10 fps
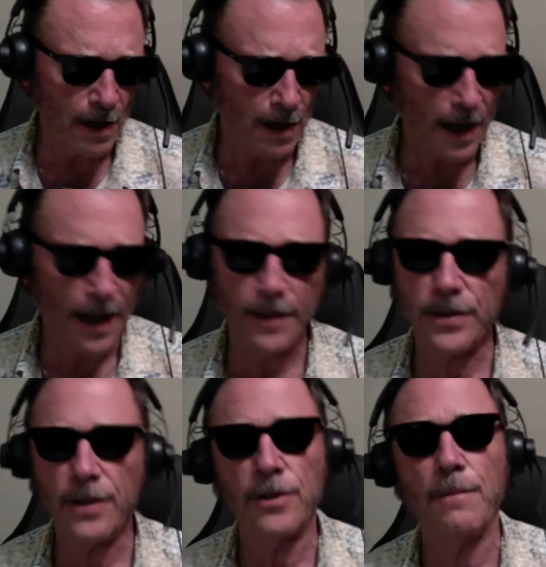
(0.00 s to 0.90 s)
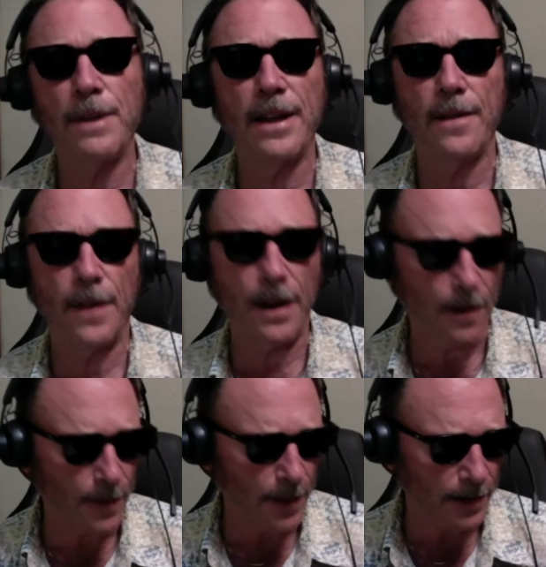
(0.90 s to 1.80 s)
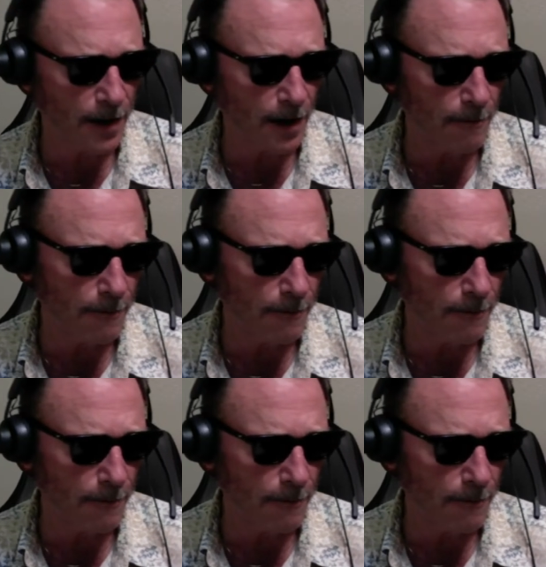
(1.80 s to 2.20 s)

and just to begin there and then come